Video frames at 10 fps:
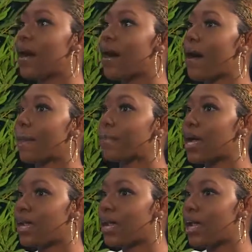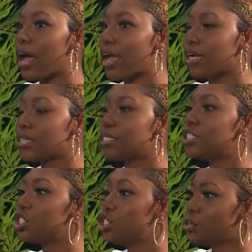And then I
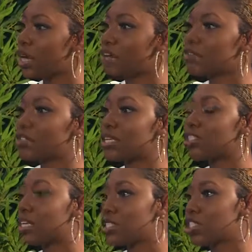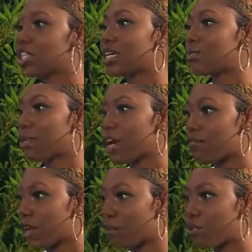continued, and of course that transition as
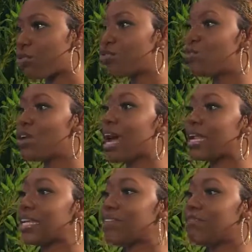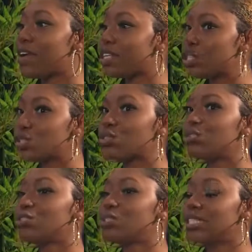PRVM grew and the events
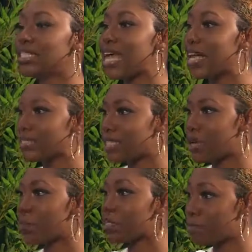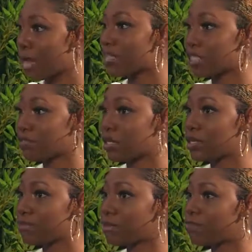grew, the dancing was part of the
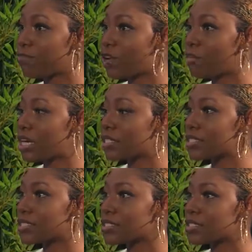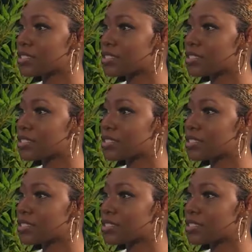performance.